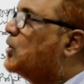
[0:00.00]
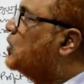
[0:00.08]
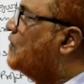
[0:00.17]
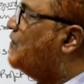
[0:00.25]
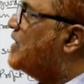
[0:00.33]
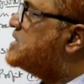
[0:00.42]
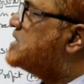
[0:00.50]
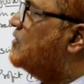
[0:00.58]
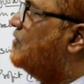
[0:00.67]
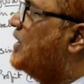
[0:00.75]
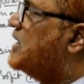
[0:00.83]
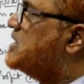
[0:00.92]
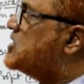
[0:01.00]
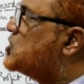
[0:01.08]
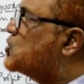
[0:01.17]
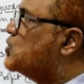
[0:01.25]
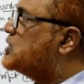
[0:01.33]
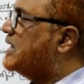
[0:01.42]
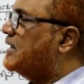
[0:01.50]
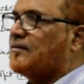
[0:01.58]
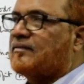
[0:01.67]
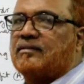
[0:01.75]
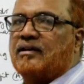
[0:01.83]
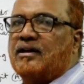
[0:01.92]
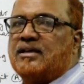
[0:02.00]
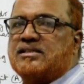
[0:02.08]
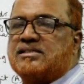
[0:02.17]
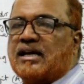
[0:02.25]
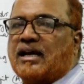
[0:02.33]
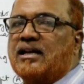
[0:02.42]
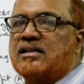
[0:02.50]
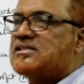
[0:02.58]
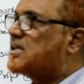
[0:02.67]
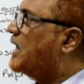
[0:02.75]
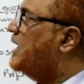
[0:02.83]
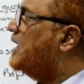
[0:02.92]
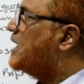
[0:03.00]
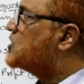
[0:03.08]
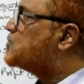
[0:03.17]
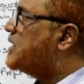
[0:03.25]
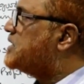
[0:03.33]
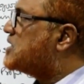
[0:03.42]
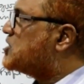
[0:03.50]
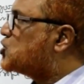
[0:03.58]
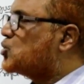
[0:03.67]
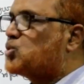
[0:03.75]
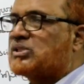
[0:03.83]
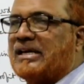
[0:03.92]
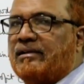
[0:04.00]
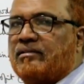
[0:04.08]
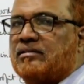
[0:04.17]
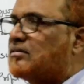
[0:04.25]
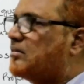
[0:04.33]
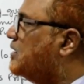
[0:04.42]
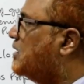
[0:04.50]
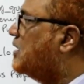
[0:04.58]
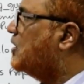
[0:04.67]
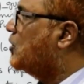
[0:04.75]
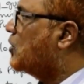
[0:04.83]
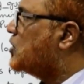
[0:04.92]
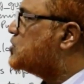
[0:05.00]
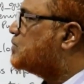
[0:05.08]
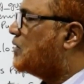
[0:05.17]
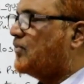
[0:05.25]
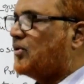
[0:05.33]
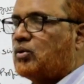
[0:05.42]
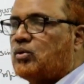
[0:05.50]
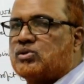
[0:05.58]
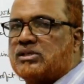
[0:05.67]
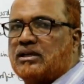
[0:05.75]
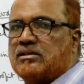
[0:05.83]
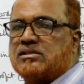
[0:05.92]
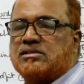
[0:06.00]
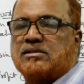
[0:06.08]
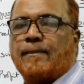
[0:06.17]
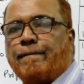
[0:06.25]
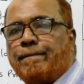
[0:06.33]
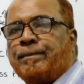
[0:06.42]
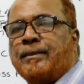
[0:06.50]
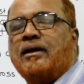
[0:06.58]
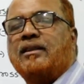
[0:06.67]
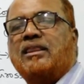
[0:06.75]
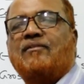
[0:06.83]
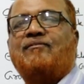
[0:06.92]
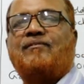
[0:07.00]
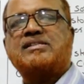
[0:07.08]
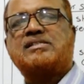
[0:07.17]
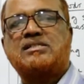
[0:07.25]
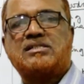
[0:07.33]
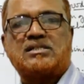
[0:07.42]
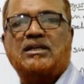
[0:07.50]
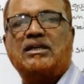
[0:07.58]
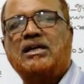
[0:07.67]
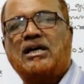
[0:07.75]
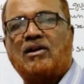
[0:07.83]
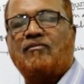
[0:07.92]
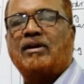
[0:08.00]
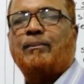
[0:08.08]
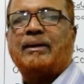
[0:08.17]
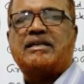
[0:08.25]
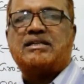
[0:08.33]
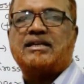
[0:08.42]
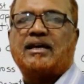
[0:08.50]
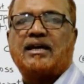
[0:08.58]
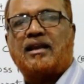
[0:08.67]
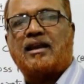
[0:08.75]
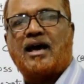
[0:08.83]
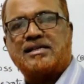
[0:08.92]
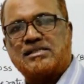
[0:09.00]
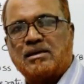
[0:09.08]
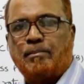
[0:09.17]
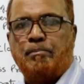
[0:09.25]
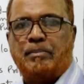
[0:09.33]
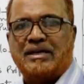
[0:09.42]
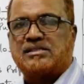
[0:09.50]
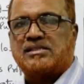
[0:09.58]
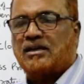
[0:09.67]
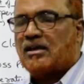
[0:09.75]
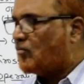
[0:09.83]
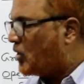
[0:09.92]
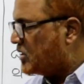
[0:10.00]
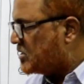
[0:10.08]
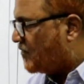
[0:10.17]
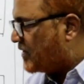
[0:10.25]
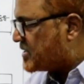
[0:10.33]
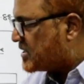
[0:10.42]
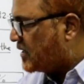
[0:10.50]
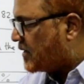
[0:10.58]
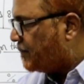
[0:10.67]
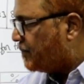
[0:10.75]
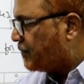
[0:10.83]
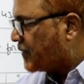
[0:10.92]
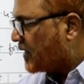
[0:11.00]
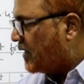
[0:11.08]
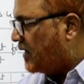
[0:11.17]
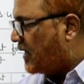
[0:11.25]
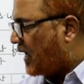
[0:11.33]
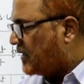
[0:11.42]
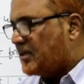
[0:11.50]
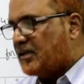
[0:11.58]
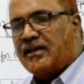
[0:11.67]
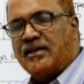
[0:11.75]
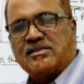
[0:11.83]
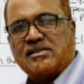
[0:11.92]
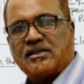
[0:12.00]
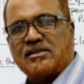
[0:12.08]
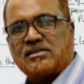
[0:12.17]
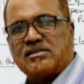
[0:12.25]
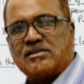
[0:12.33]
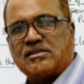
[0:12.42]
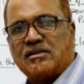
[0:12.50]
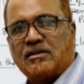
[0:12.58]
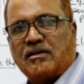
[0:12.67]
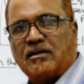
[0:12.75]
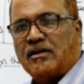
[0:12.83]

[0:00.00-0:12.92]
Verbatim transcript: So first wages to sales, second selling expenses to sales, third gross profit to sales the first year will be taken as the base year. What is the first year? 1986.